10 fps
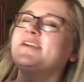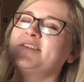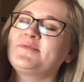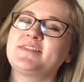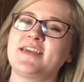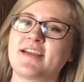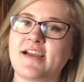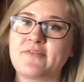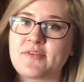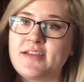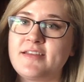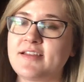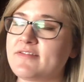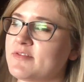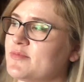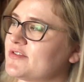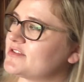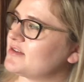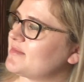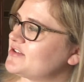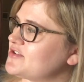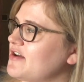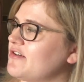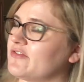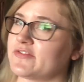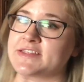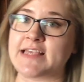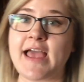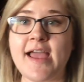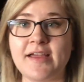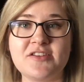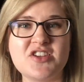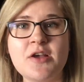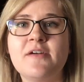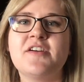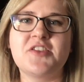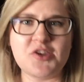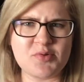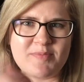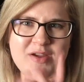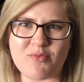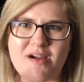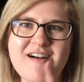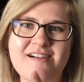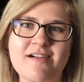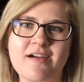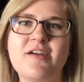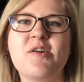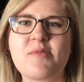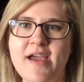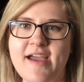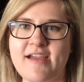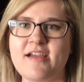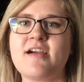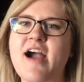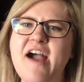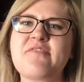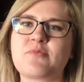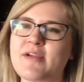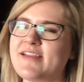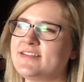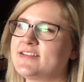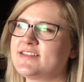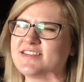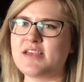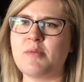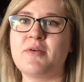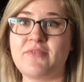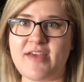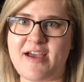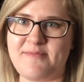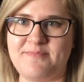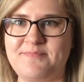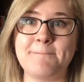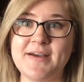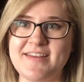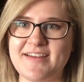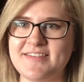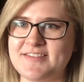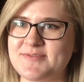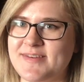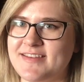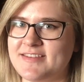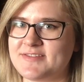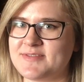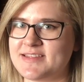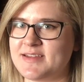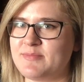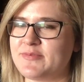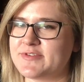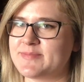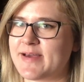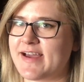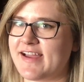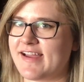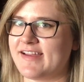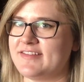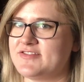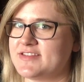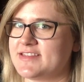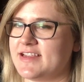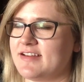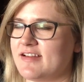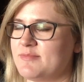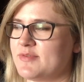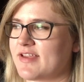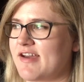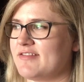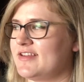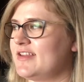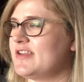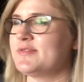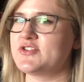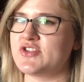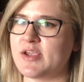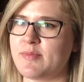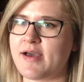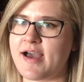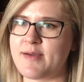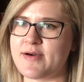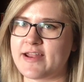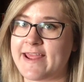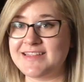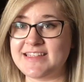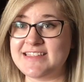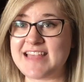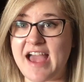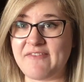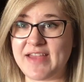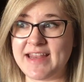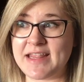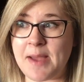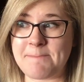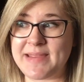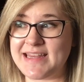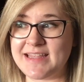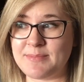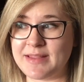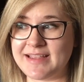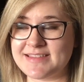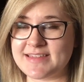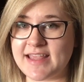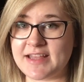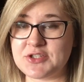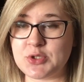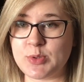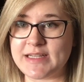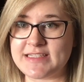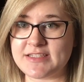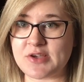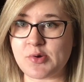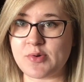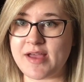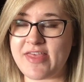You'd think I've read none of the books on my shelves, and you would be wrong, okay? I've read some of them, but not this one. This was an impulse buy. I had just seen it on Book Outlet. It was cheap. I bought it. Didn't have any immediate plans to get to it, so